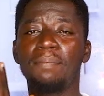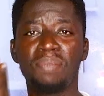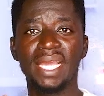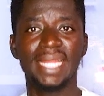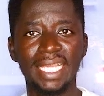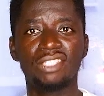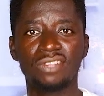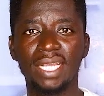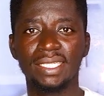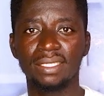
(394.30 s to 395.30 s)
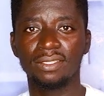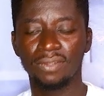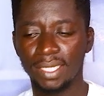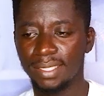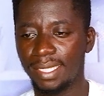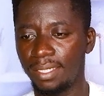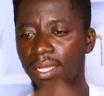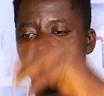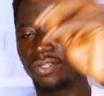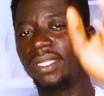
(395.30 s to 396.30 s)
per the instruction. You understand?
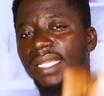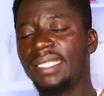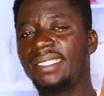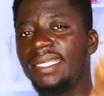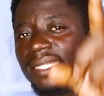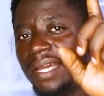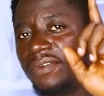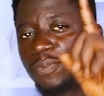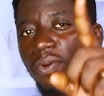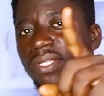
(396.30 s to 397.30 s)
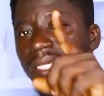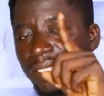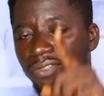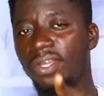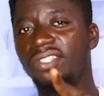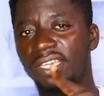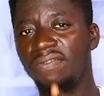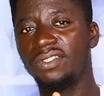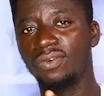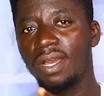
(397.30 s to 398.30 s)
So let's see the response it is going to
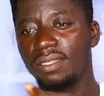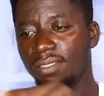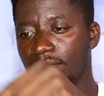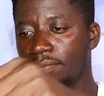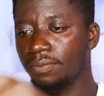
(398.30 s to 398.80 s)
give it to us.